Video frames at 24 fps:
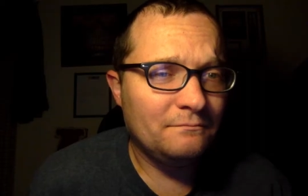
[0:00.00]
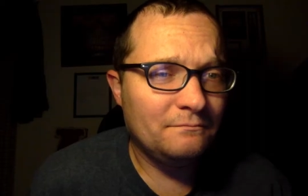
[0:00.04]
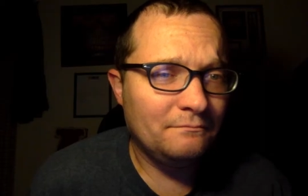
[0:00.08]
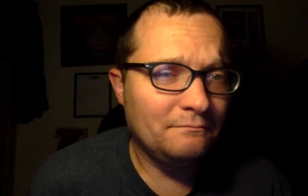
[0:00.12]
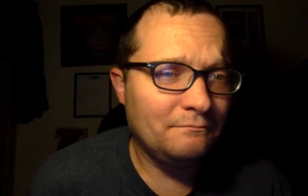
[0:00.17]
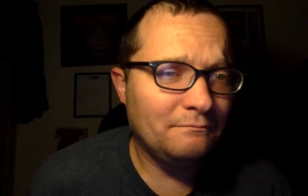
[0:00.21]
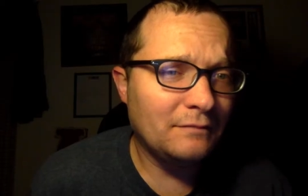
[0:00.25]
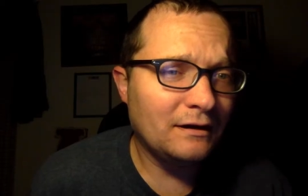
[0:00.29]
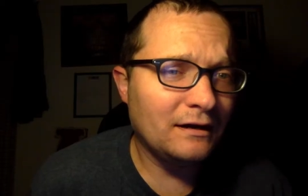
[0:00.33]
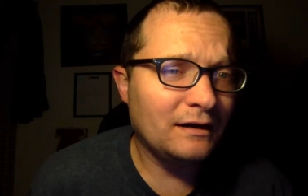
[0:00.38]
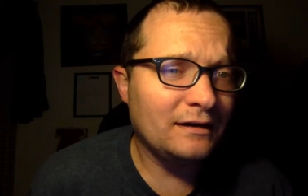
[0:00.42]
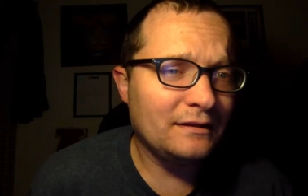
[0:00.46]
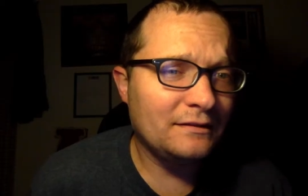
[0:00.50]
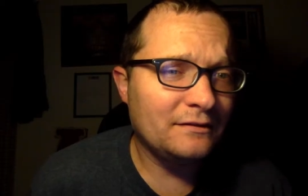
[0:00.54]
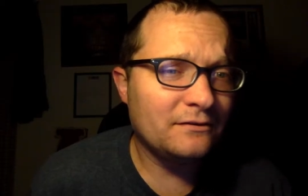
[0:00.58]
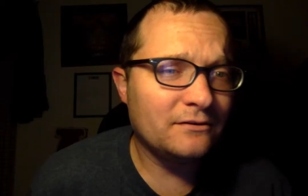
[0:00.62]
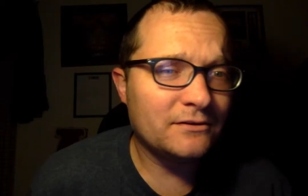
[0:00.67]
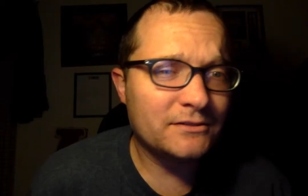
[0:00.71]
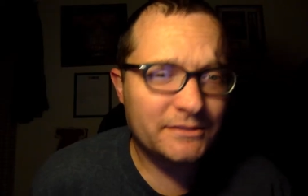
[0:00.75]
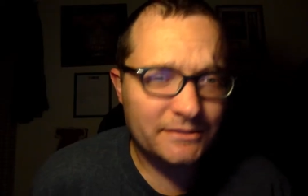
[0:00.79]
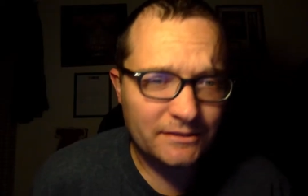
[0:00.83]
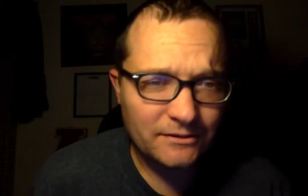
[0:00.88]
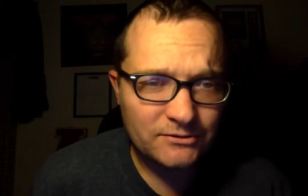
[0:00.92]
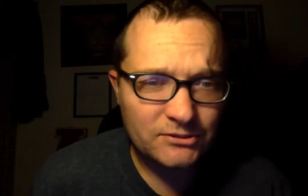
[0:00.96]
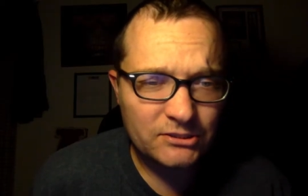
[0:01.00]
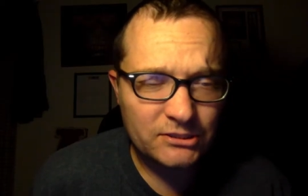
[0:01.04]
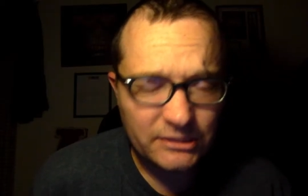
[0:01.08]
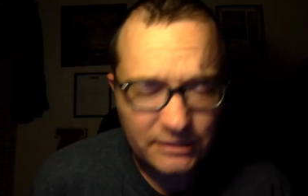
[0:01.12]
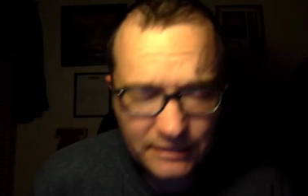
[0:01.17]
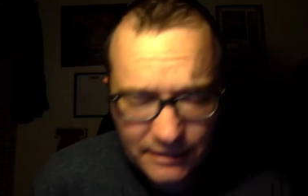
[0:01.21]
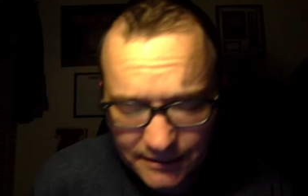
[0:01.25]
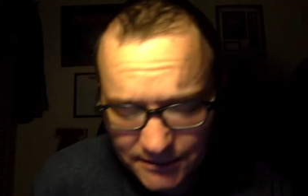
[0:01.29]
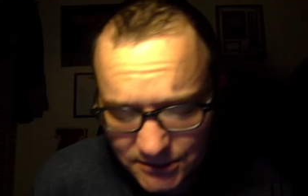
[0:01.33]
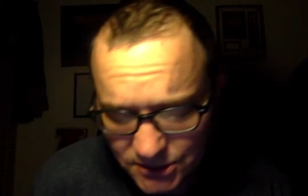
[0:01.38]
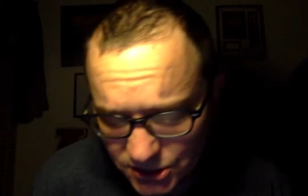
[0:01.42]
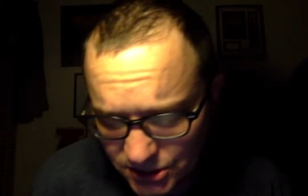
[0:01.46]
by their
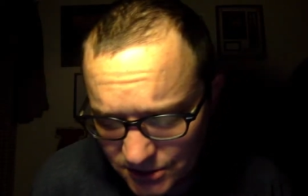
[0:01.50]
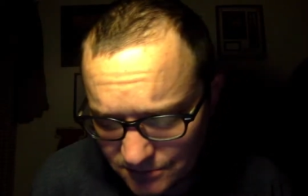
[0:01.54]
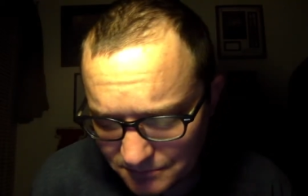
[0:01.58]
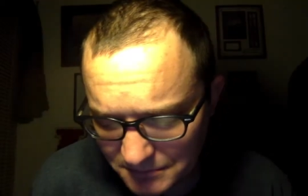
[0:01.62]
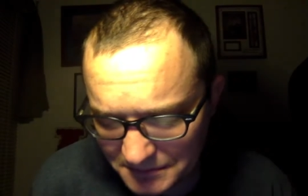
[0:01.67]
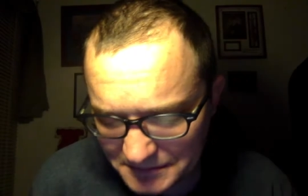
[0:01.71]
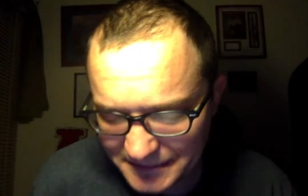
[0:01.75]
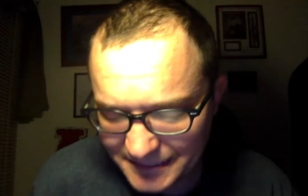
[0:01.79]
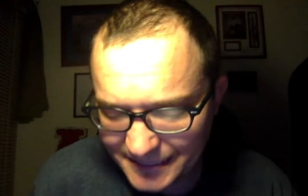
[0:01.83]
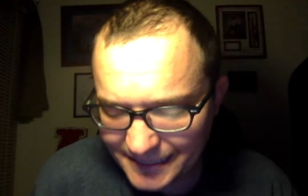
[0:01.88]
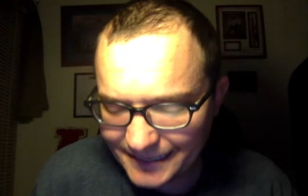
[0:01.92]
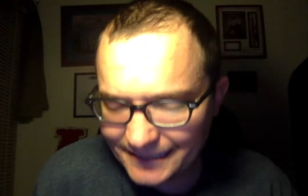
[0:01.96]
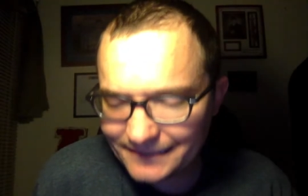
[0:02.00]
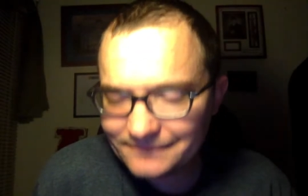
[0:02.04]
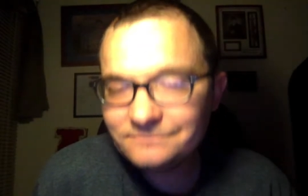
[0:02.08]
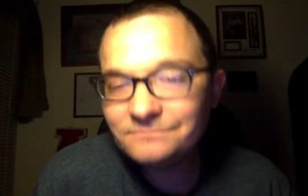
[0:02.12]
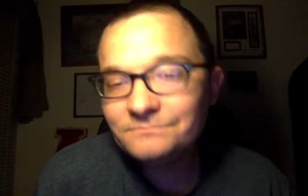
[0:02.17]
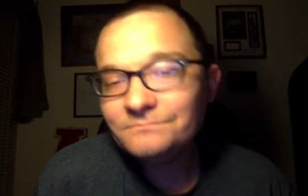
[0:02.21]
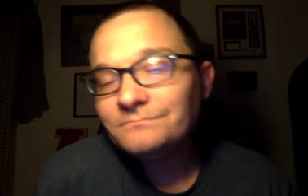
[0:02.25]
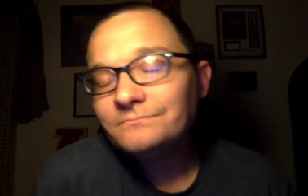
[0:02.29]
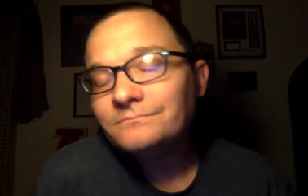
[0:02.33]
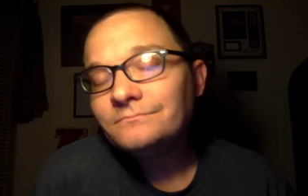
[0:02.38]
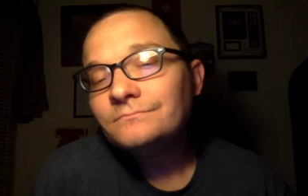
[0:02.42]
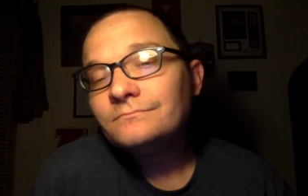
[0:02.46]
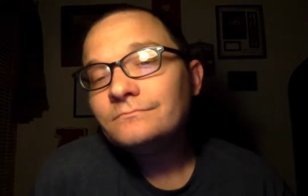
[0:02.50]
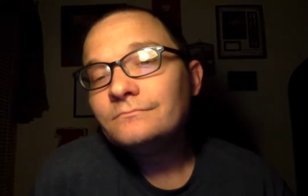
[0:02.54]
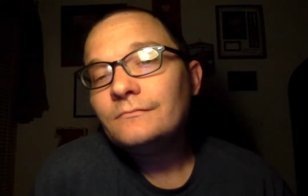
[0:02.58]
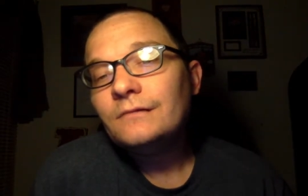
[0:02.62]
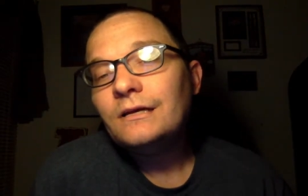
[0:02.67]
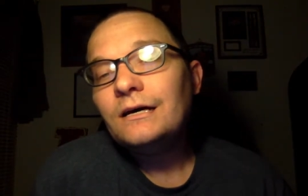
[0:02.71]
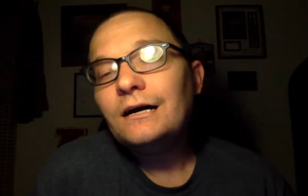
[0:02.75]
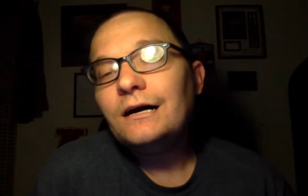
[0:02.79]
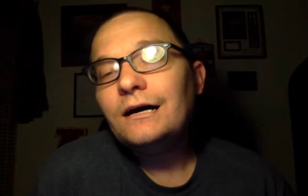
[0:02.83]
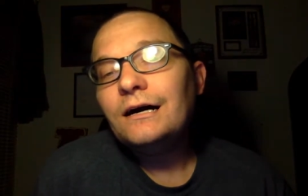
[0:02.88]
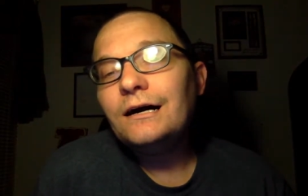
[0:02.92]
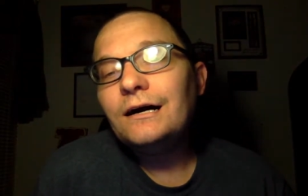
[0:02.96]
association with that.
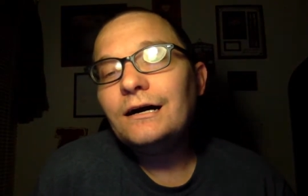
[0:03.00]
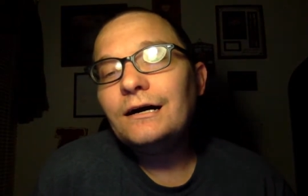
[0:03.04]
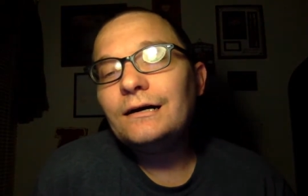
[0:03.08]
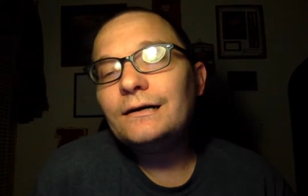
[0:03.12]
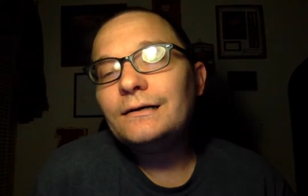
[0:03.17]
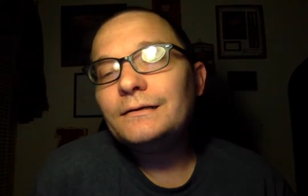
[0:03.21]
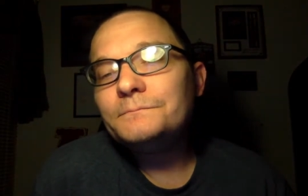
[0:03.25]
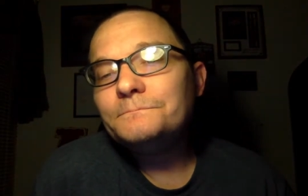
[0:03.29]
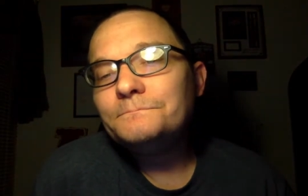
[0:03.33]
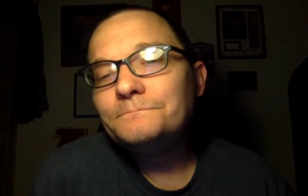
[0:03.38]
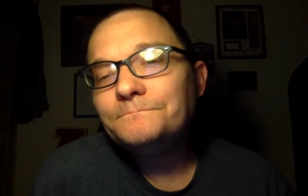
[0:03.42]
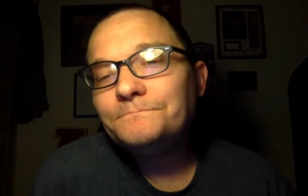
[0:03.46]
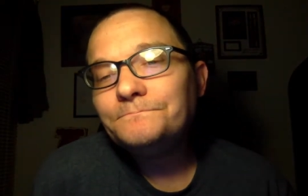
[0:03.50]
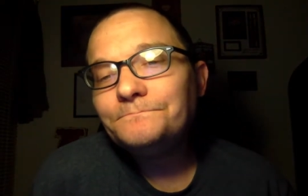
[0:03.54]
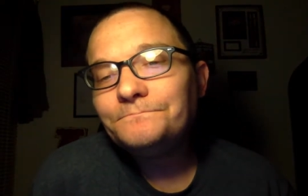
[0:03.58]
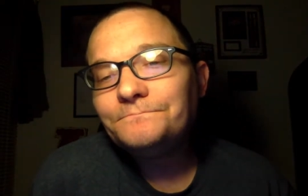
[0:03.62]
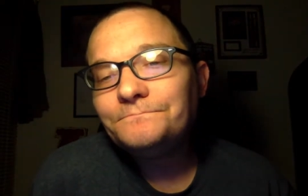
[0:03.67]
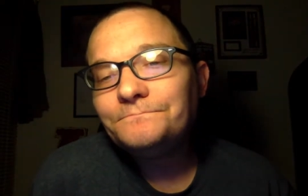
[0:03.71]
Um,